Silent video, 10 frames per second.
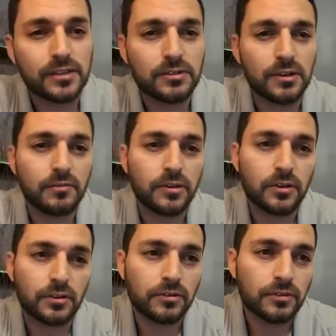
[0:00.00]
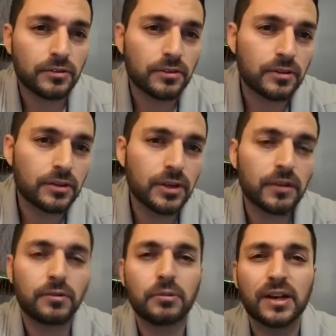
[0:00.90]
So if you
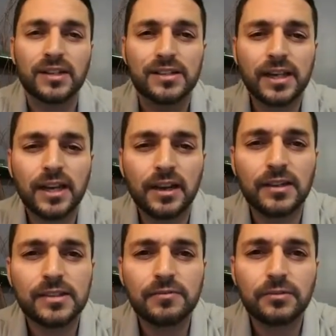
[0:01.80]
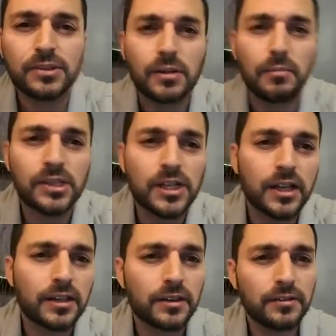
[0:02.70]
want to stay and listen for some
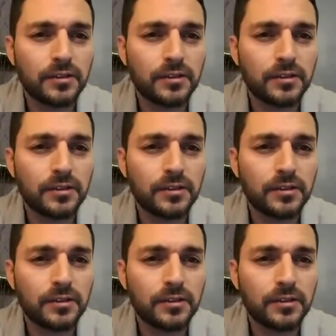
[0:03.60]
bachata,